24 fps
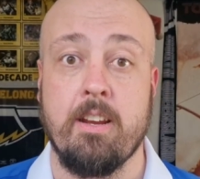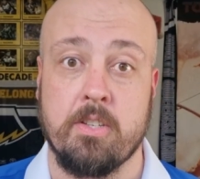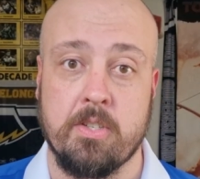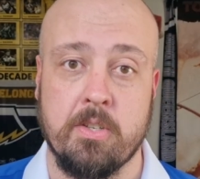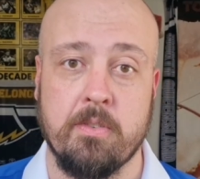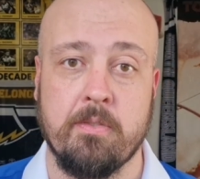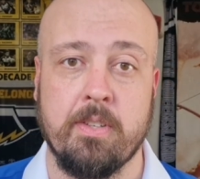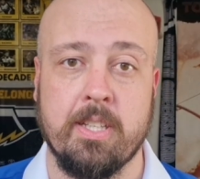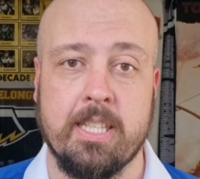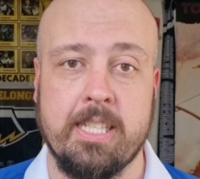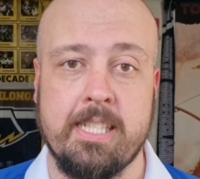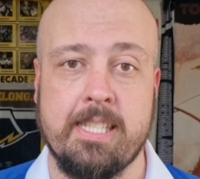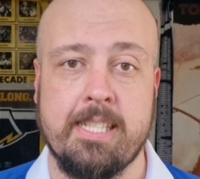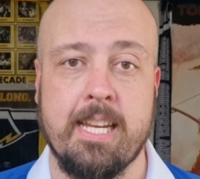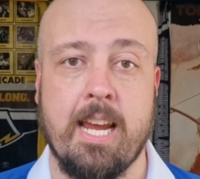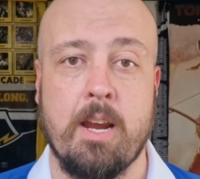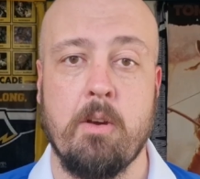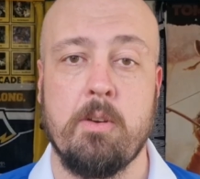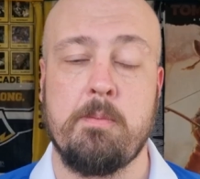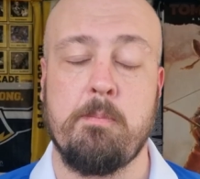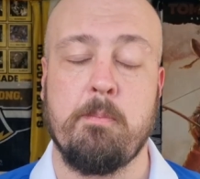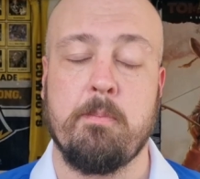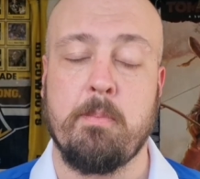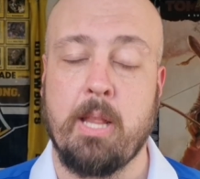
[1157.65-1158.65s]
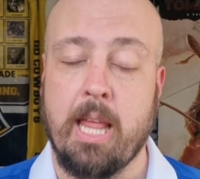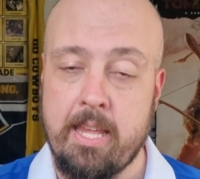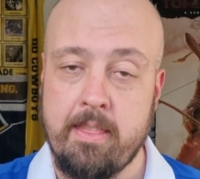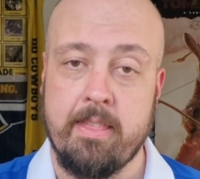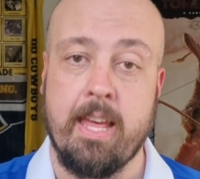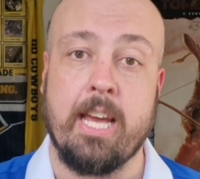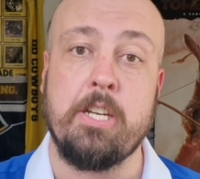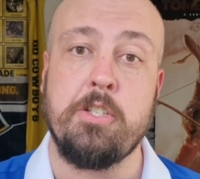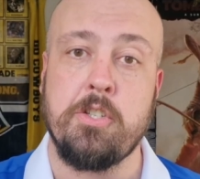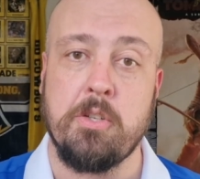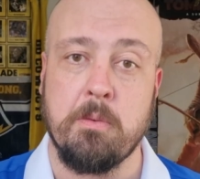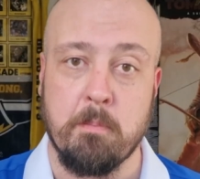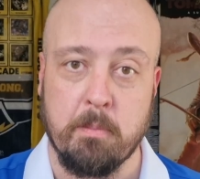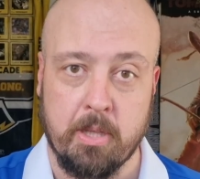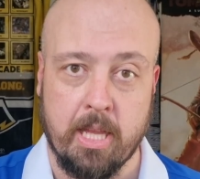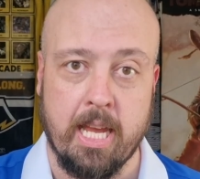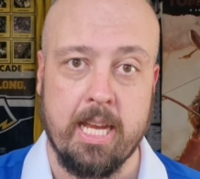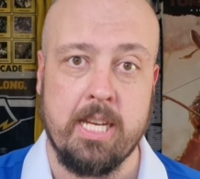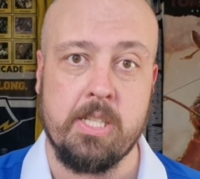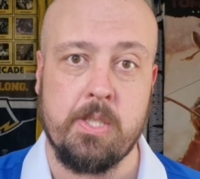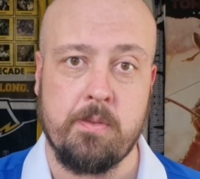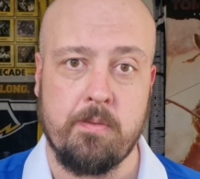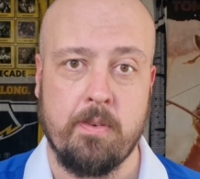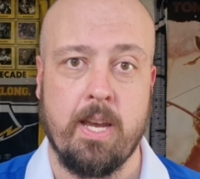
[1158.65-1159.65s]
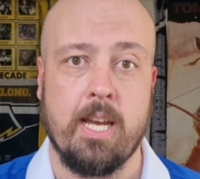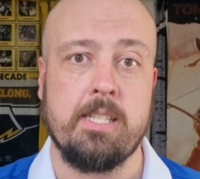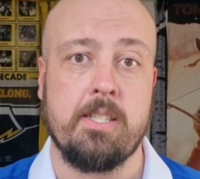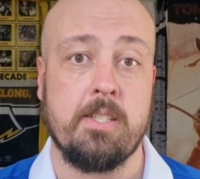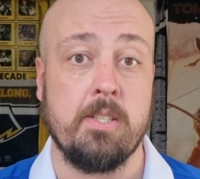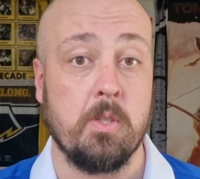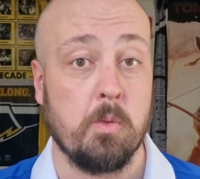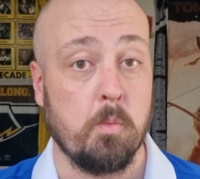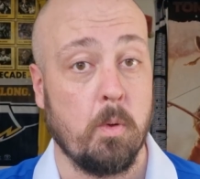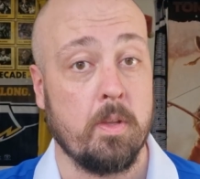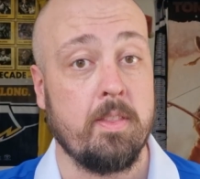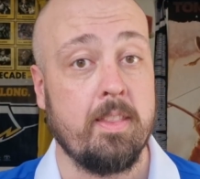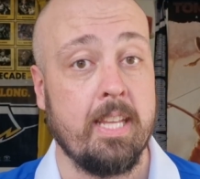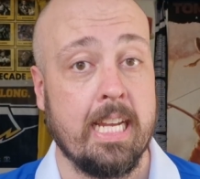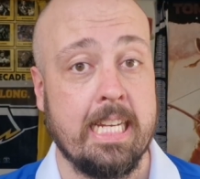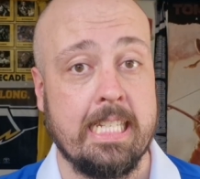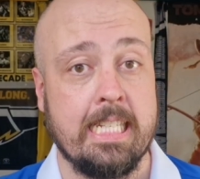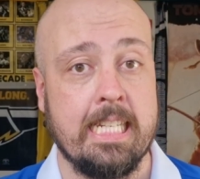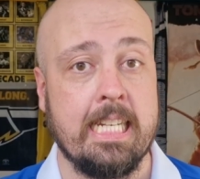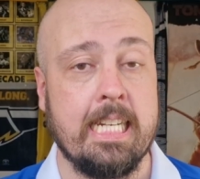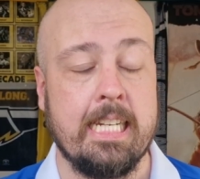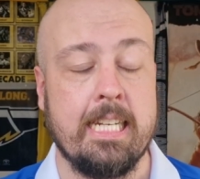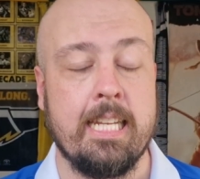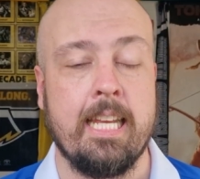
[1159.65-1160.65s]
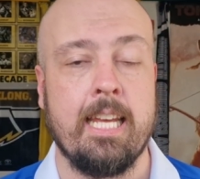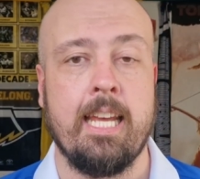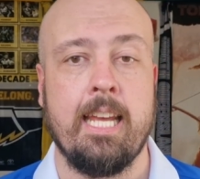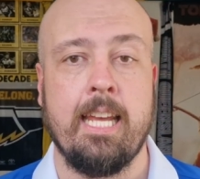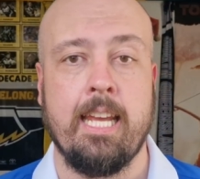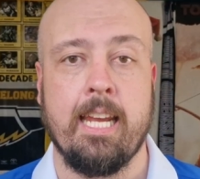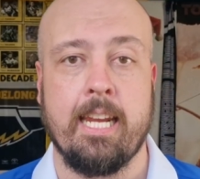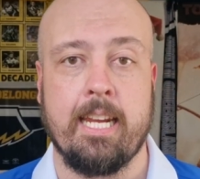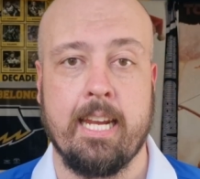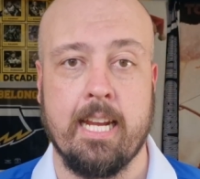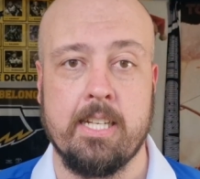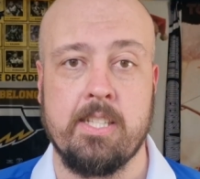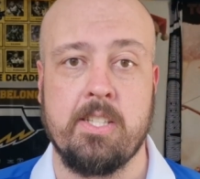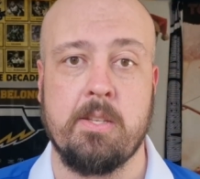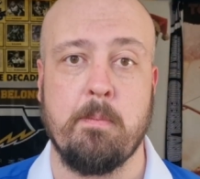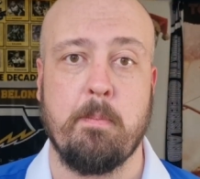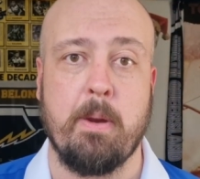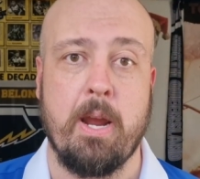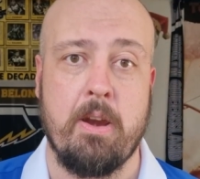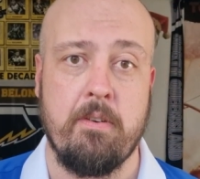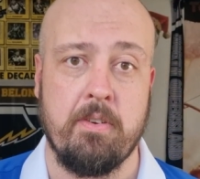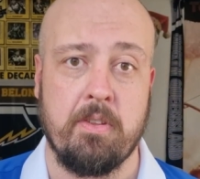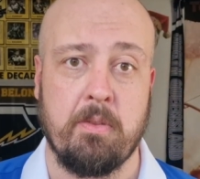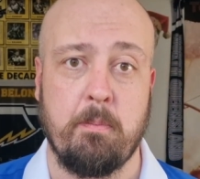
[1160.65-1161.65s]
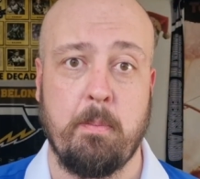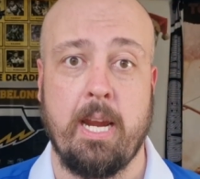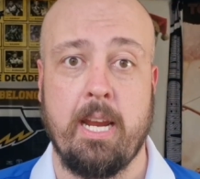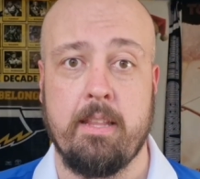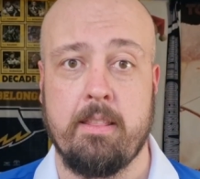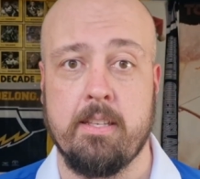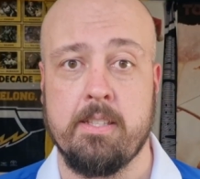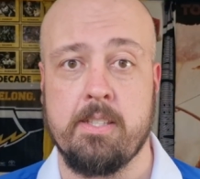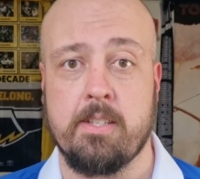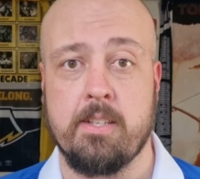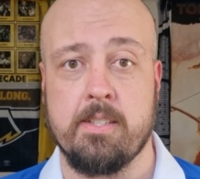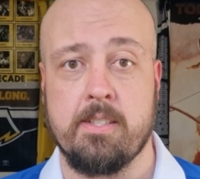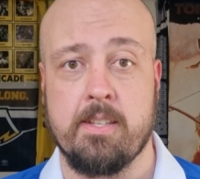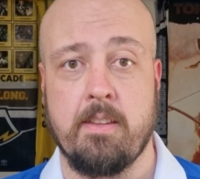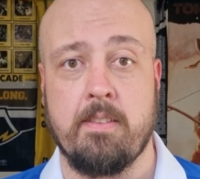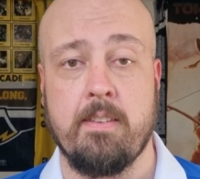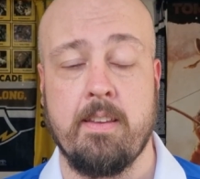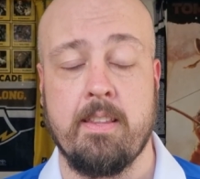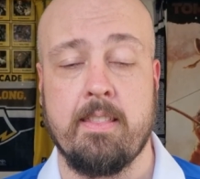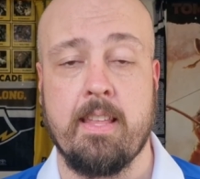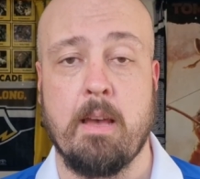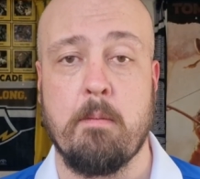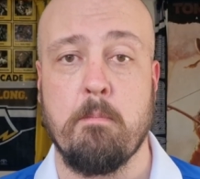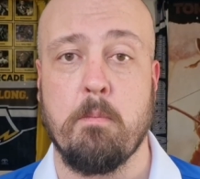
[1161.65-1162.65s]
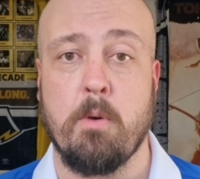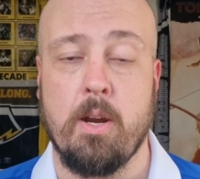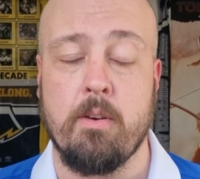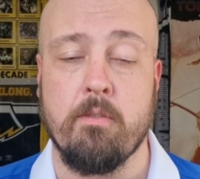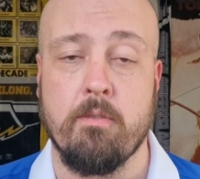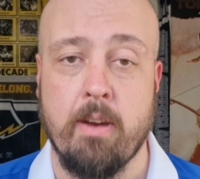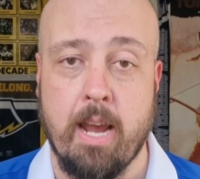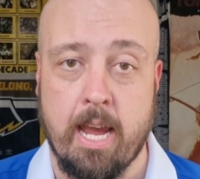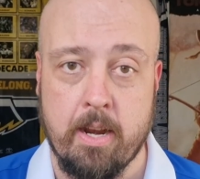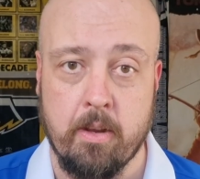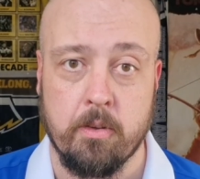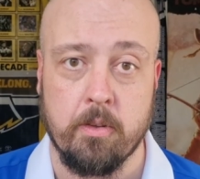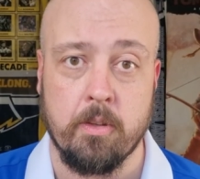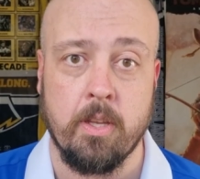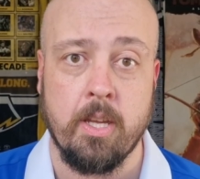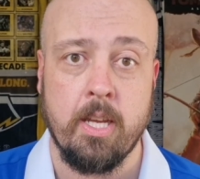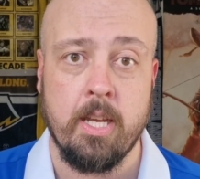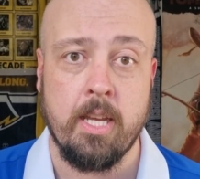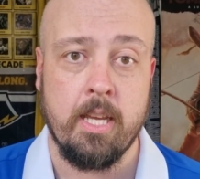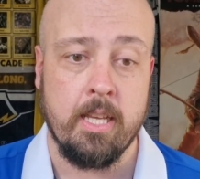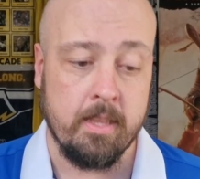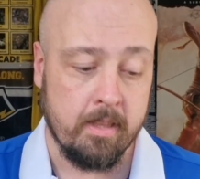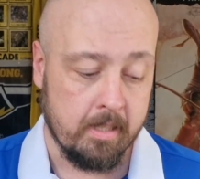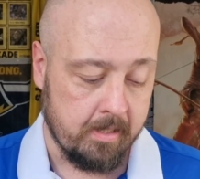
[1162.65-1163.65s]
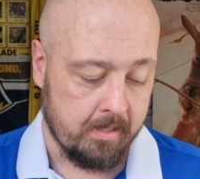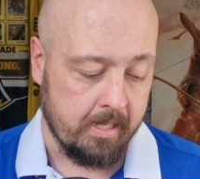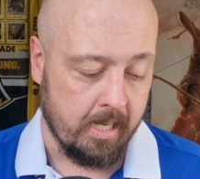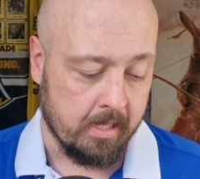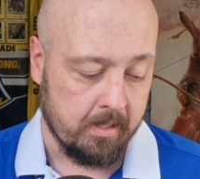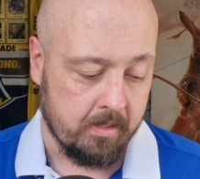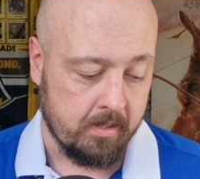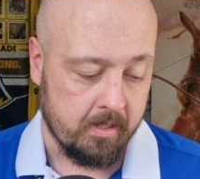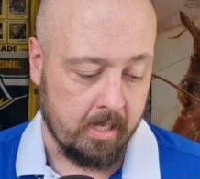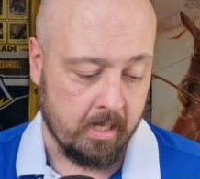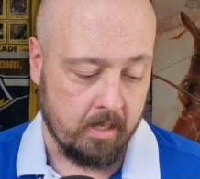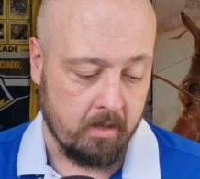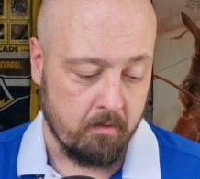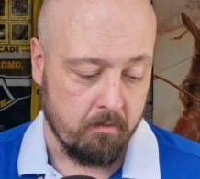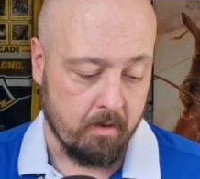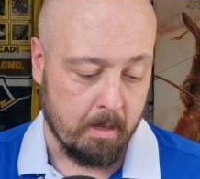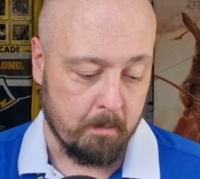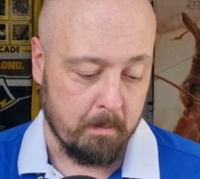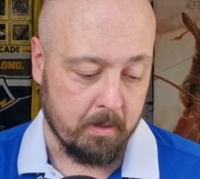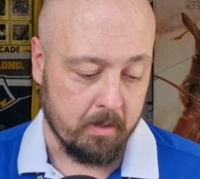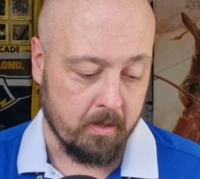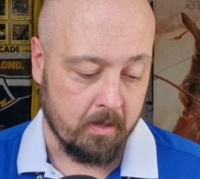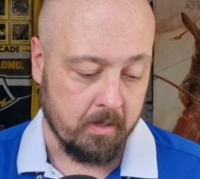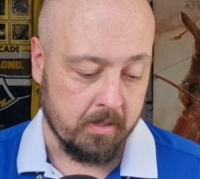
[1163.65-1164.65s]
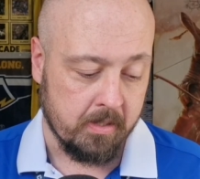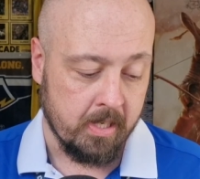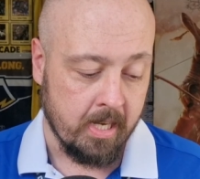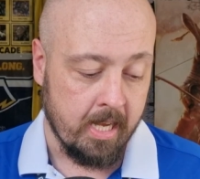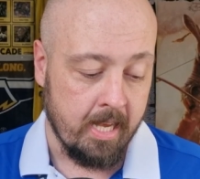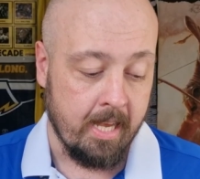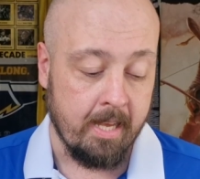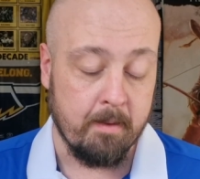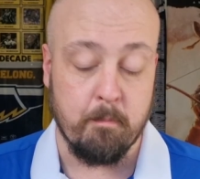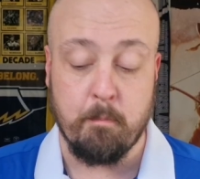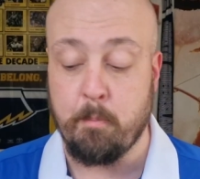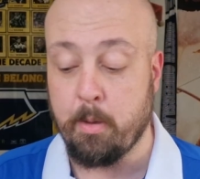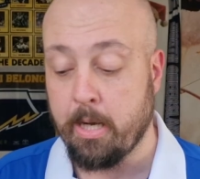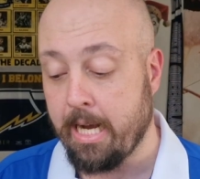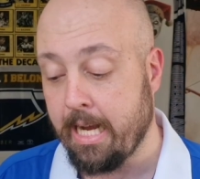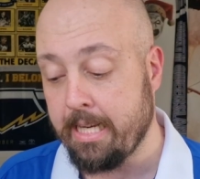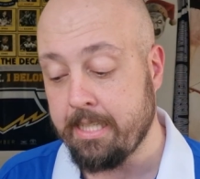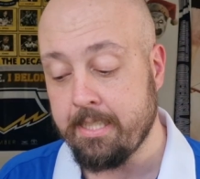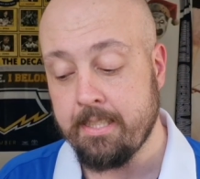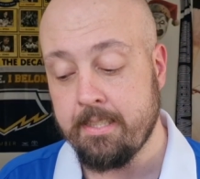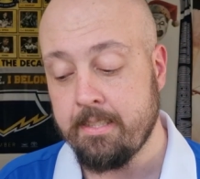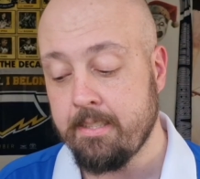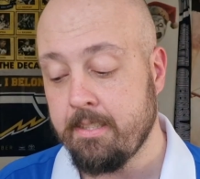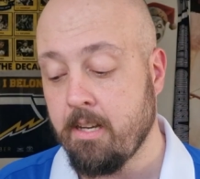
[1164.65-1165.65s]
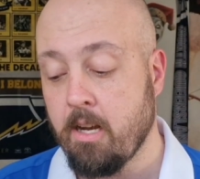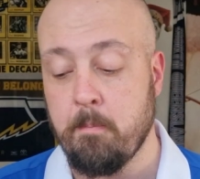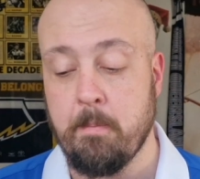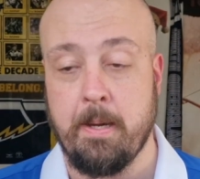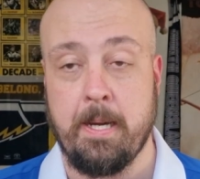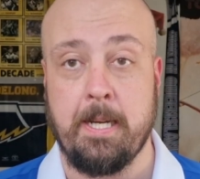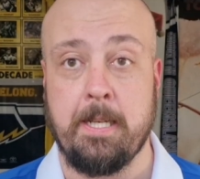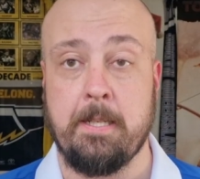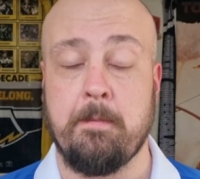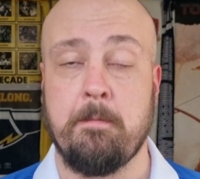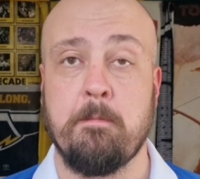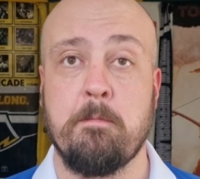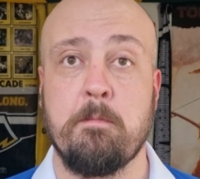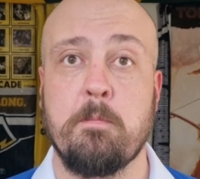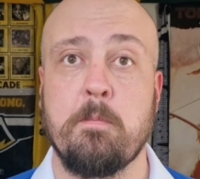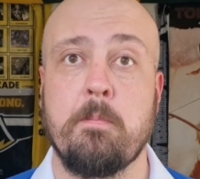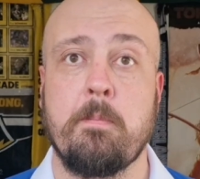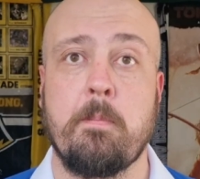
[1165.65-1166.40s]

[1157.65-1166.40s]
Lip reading: I should really say they should play as fast as what they did against the Penrith Panthers, because I think that might rattle the South Sydney Rabbitohs. But, I mean,